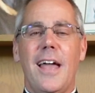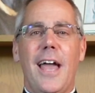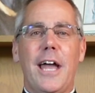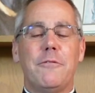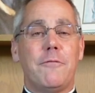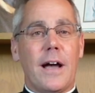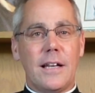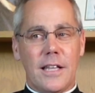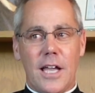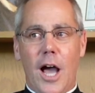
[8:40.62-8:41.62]
And
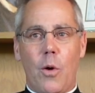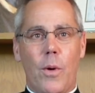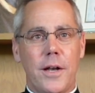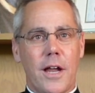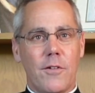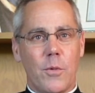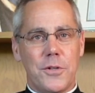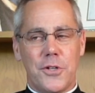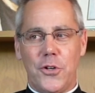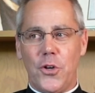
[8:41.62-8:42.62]
finally, I want
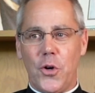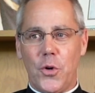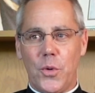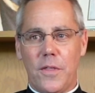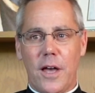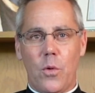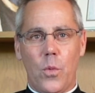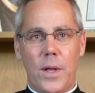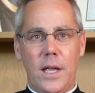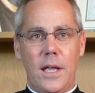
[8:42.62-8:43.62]
everyone to know that
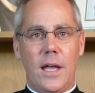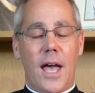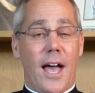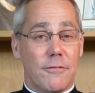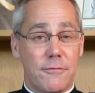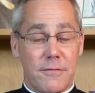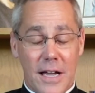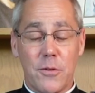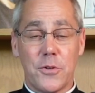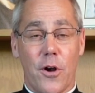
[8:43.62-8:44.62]
we have
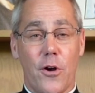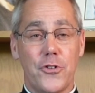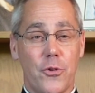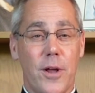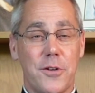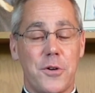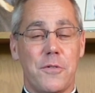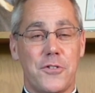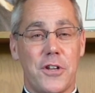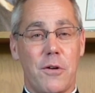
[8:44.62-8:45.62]
found our director
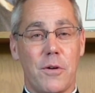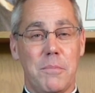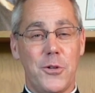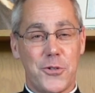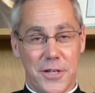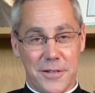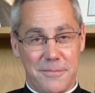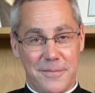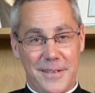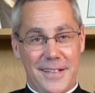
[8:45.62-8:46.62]
of sacred music.
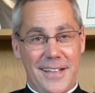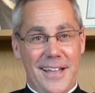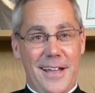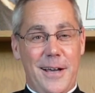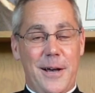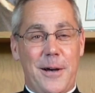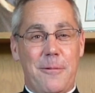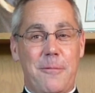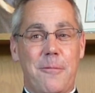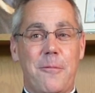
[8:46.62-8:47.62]

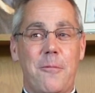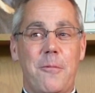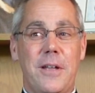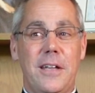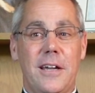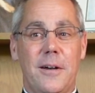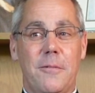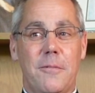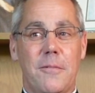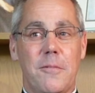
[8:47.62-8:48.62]

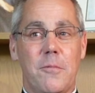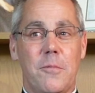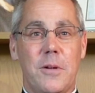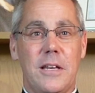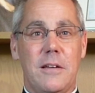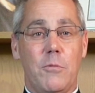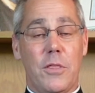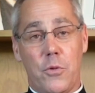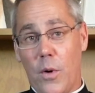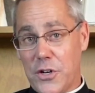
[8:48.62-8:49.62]
We
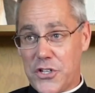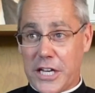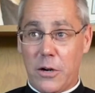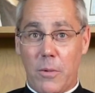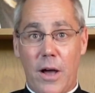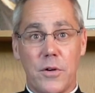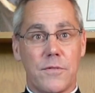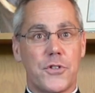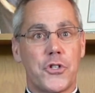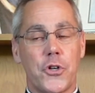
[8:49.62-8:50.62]
went through our second round
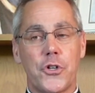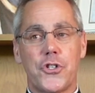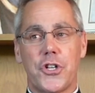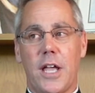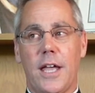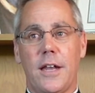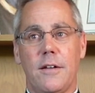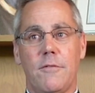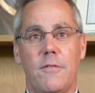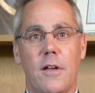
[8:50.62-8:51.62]
of search and